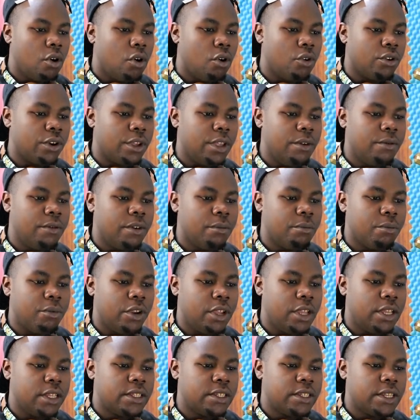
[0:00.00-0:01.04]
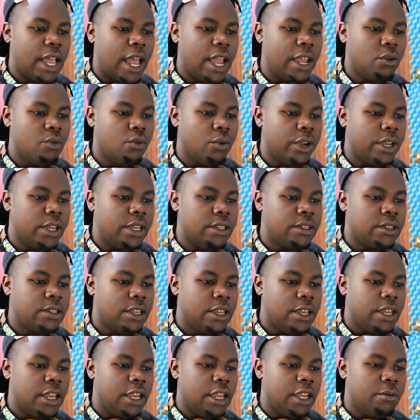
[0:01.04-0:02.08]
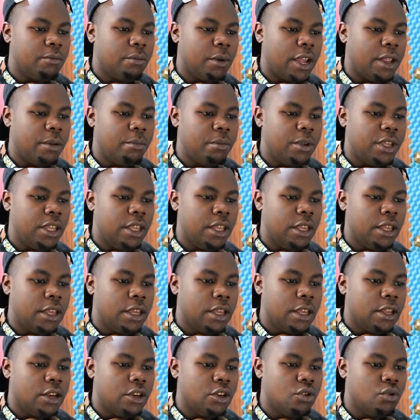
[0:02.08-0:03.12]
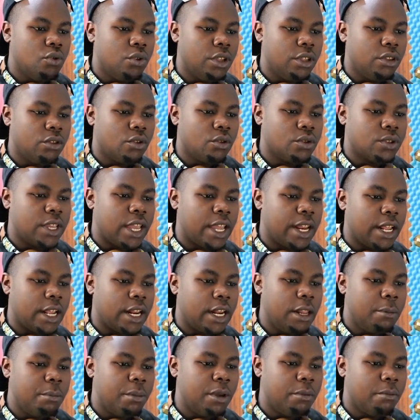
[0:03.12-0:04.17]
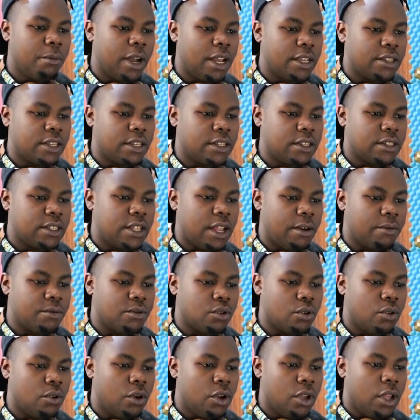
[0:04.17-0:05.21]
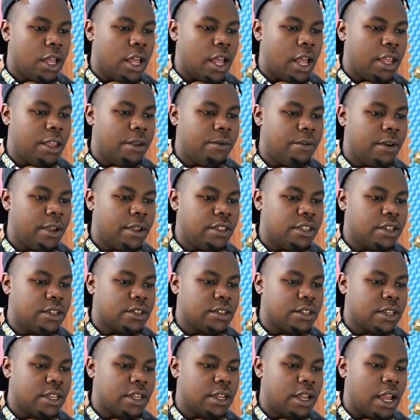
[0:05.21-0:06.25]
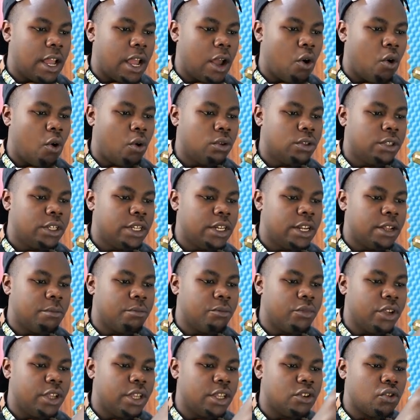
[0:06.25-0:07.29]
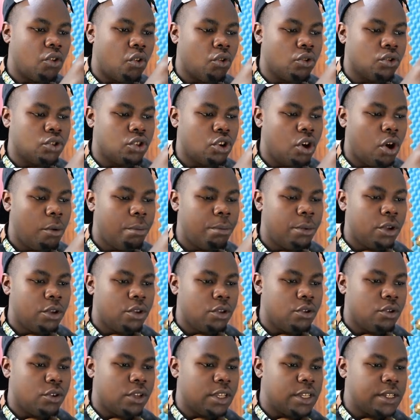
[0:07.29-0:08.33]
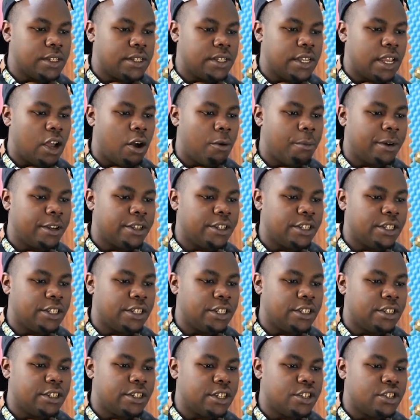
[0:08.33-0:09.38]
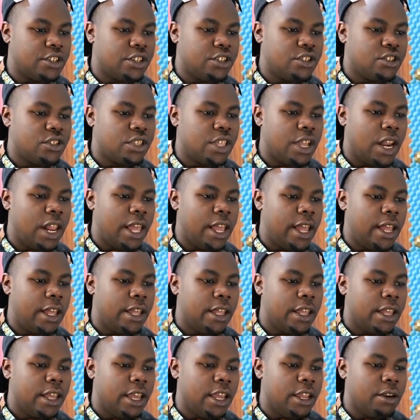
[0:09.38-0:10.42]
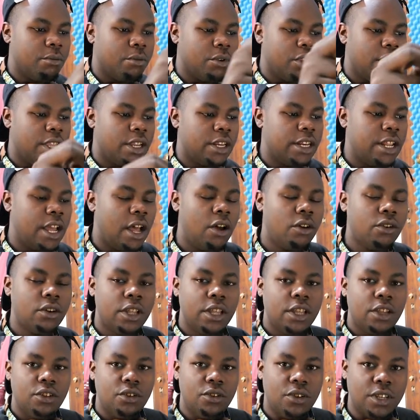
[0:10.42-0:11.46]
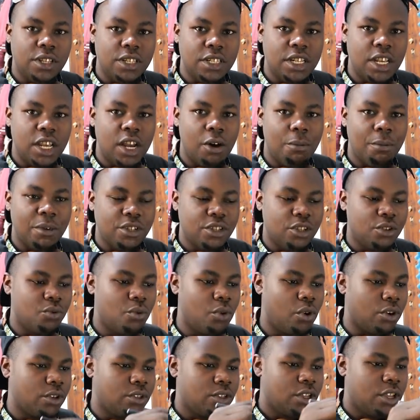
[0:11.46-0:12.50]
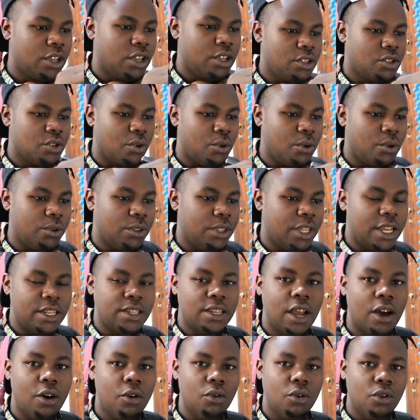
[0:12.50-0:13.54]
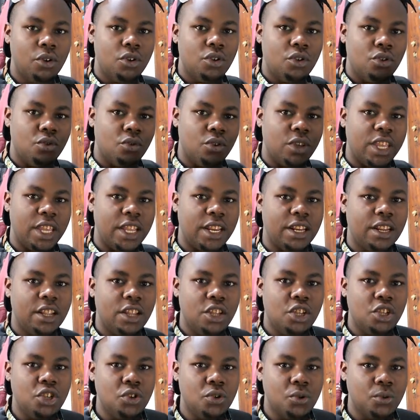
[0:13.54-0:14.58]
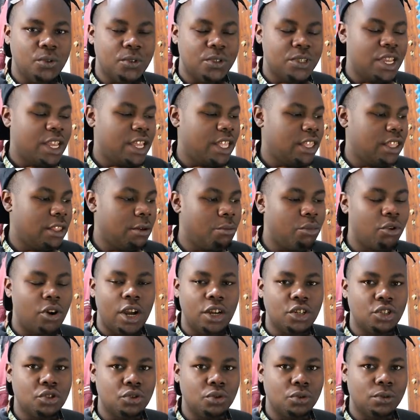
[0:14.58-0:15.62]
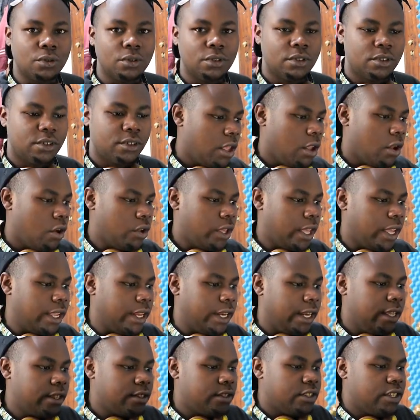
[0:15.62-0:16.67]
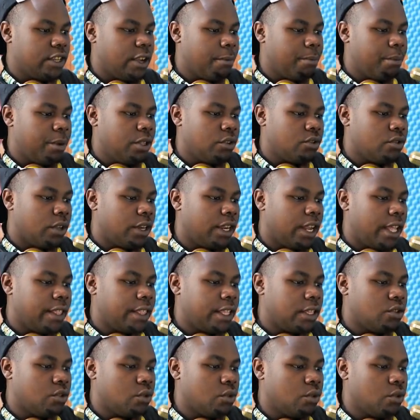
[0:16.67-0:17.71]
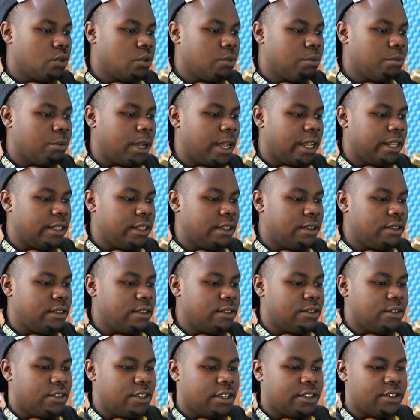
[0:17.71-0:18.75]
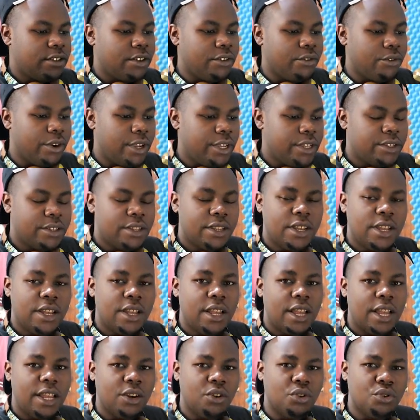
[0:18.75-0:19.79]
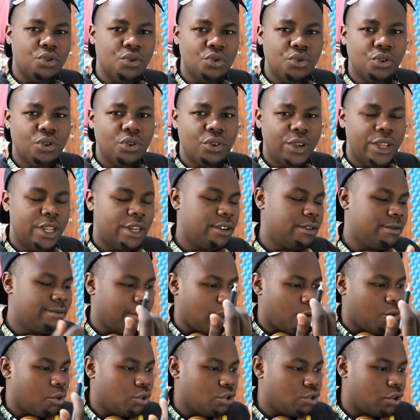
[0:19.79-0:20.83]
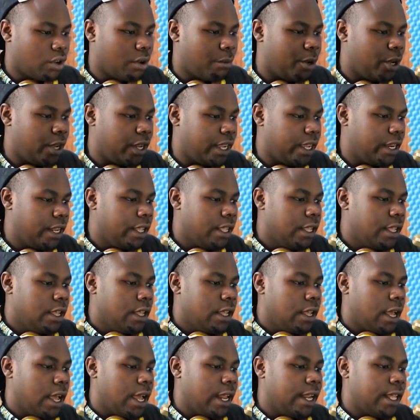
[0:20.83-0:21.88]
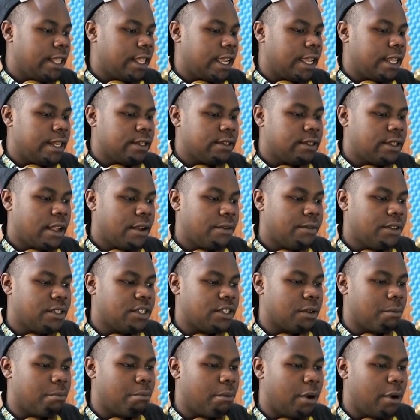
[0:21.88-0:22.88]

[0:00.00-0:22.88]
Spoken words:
or even bring it sideways, it might be doing those kind of clipping mask and stuff. So if I just hold it and bring it on top, you can see how much it interchanged the layer, and bring it down, you can see how much it works. So that's how you can use the brush tool. Okay, let's jump into another tool, but this is just eraser. I know you know it, I won't talk about it. Another kind of stuff, it's a